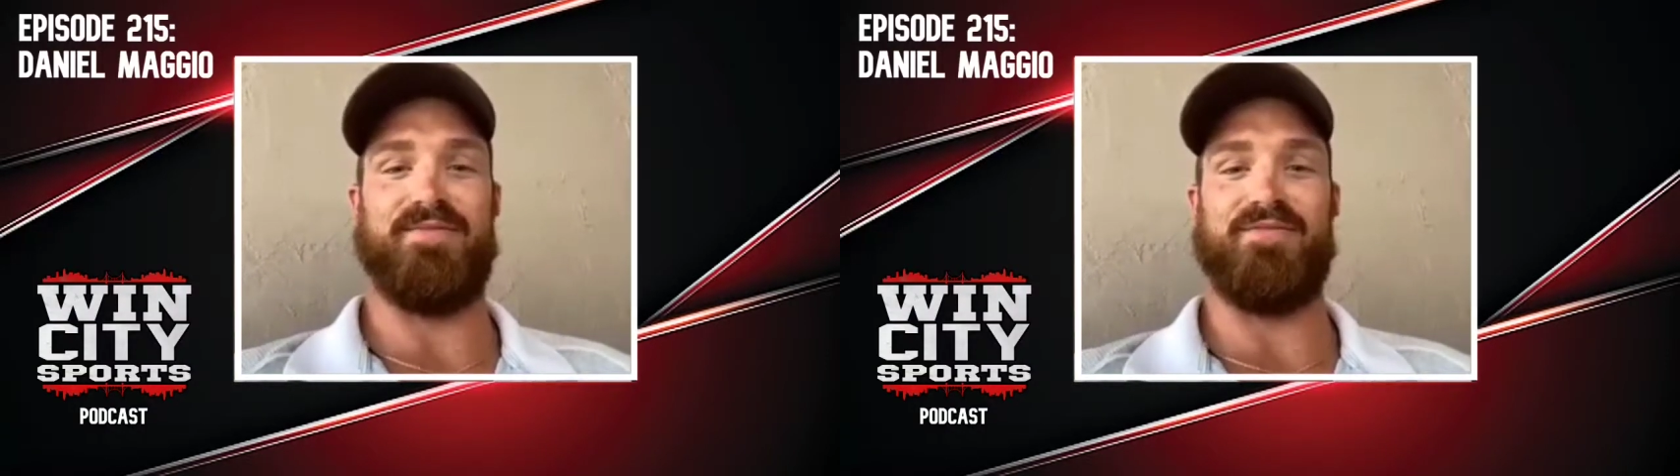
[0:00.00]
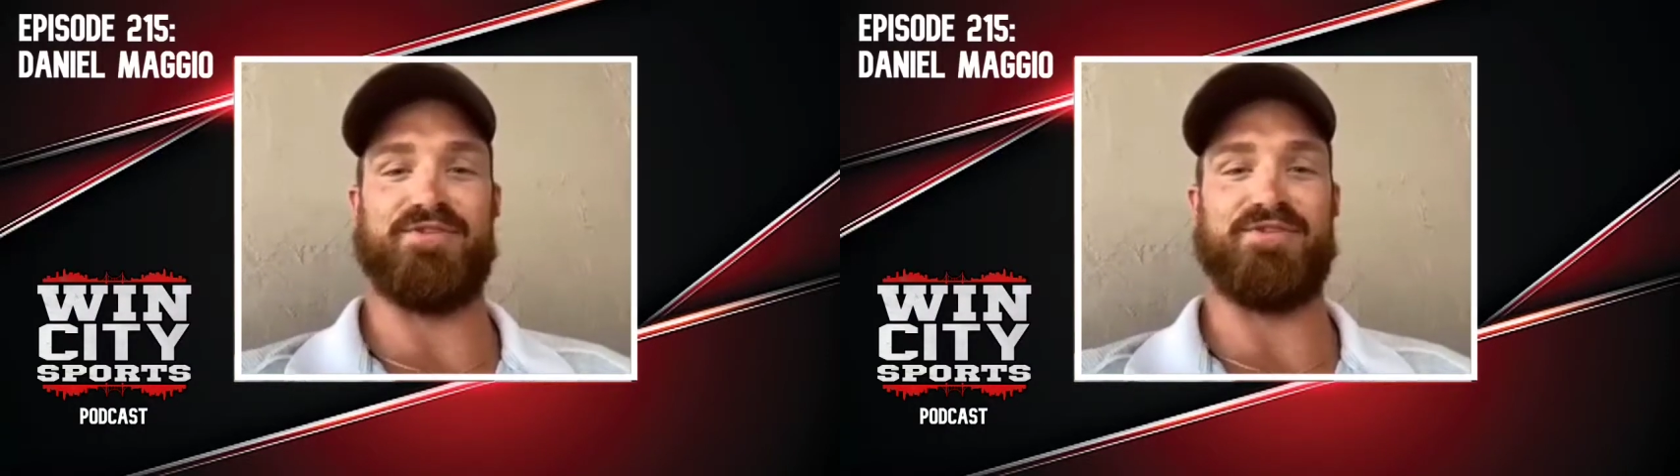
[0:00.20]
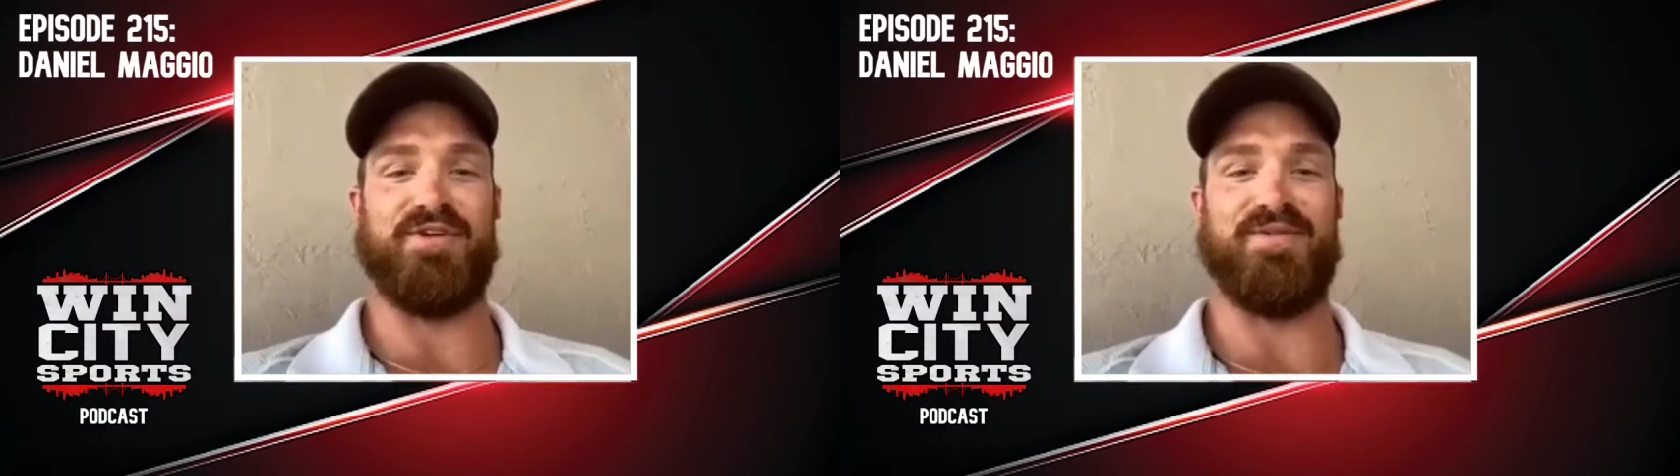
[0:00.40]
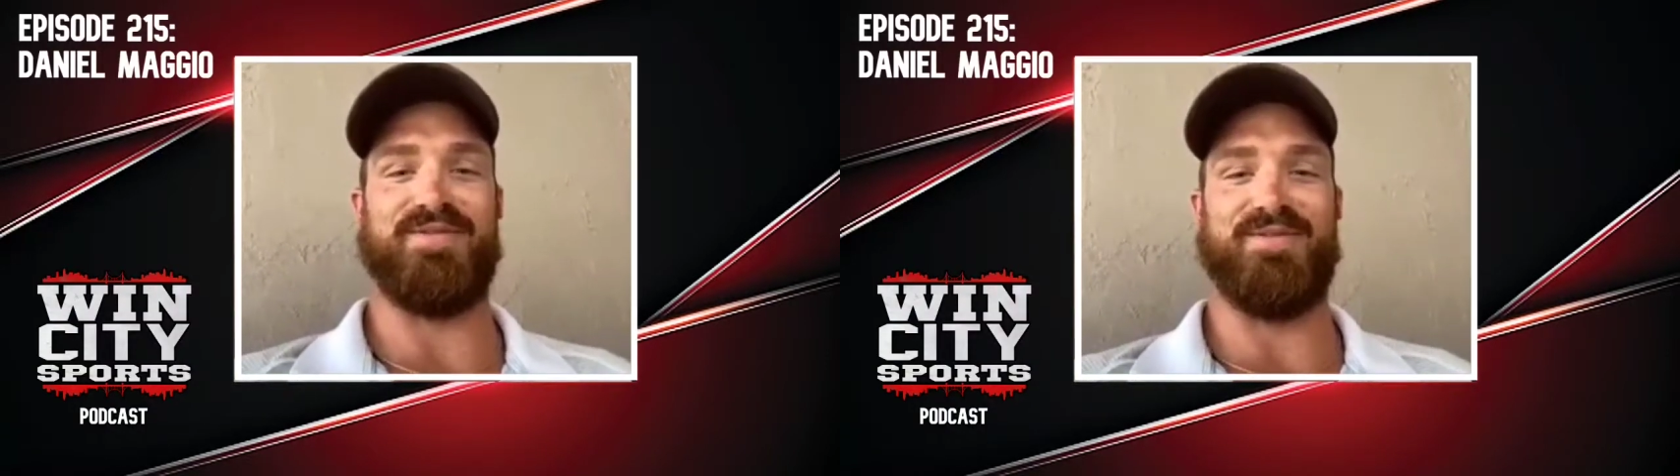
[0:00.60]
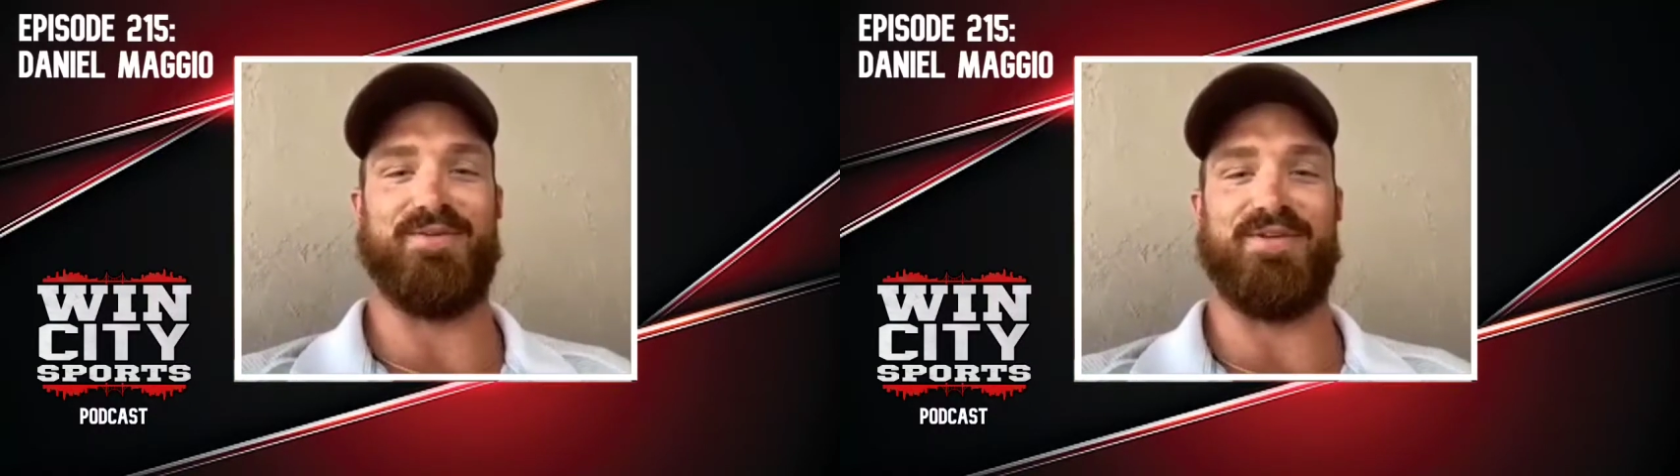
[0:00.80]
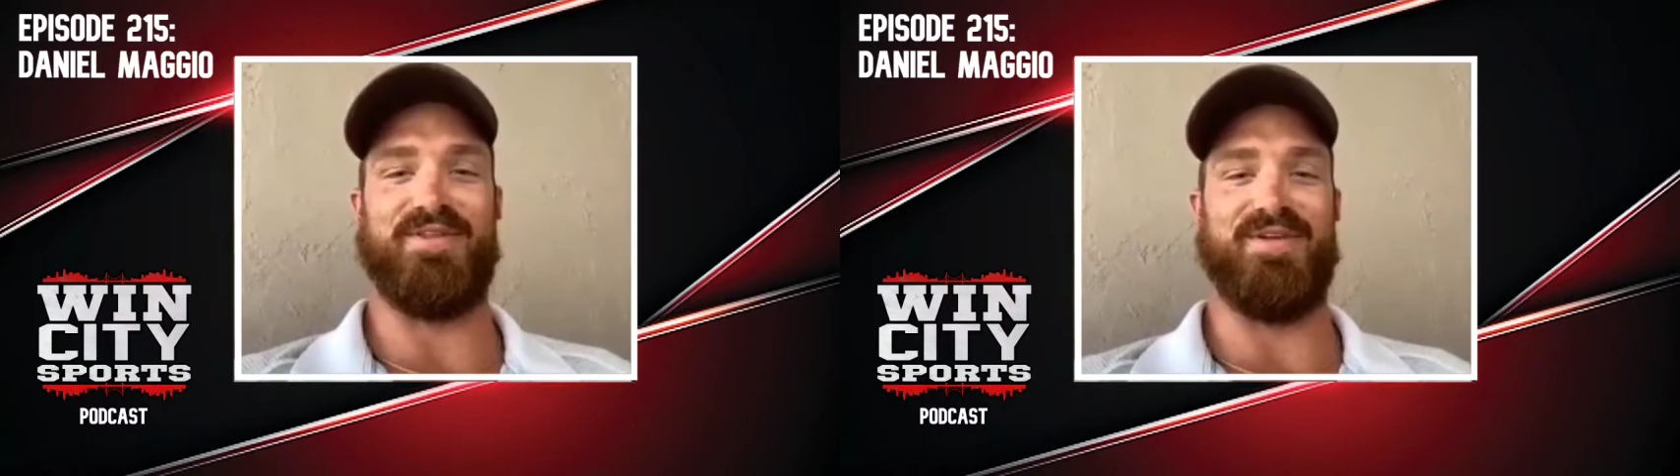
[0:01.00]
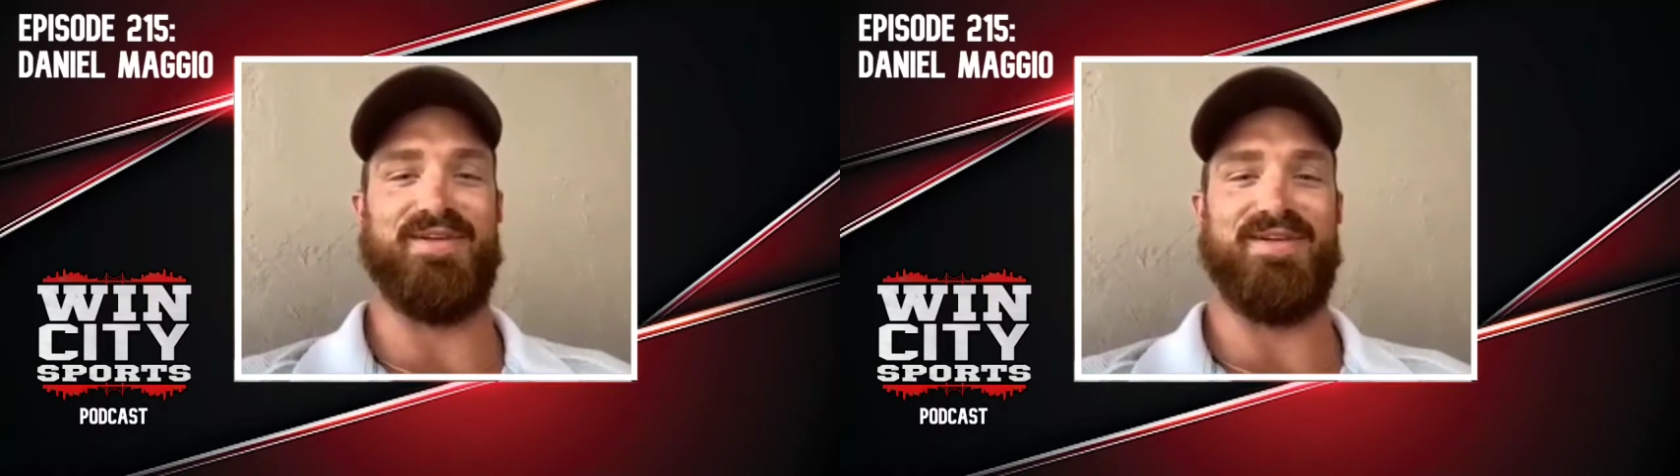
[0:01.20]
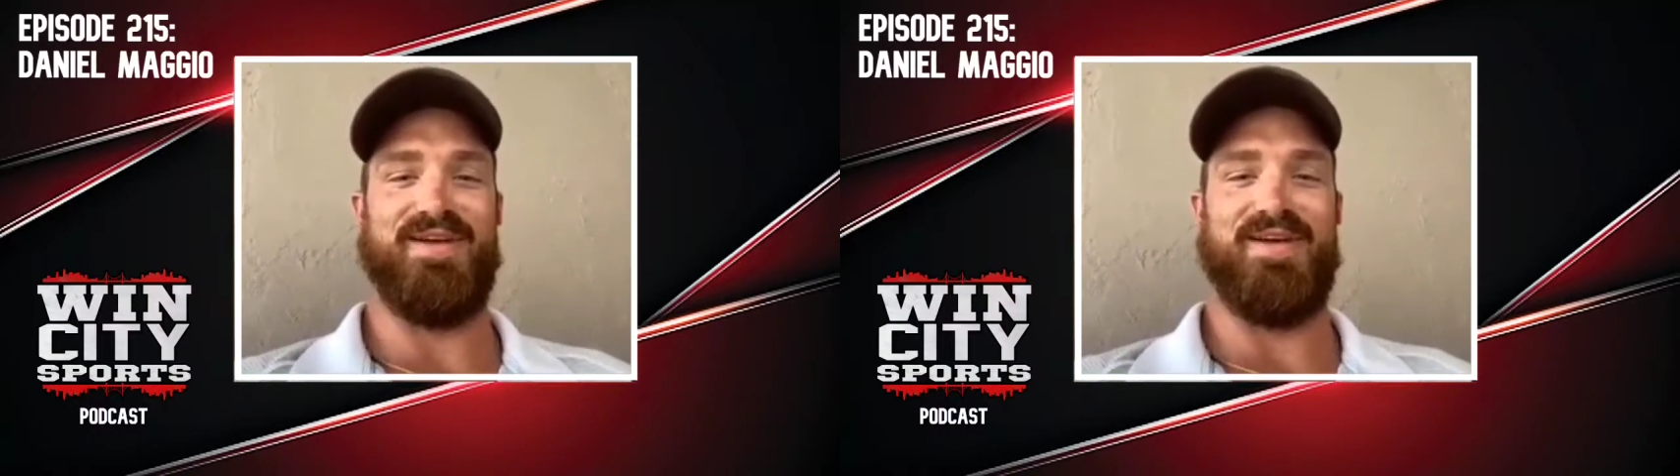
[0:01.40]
for sure one of the